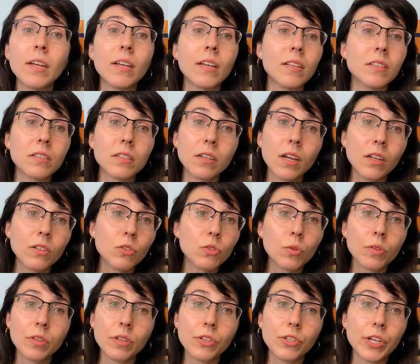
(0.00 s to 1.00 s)
is to not
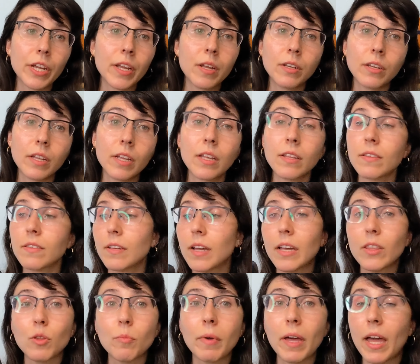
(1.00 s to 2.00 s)
store the chain
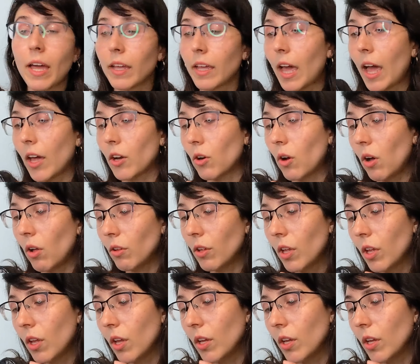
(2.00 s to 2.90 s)
inside the bag at all.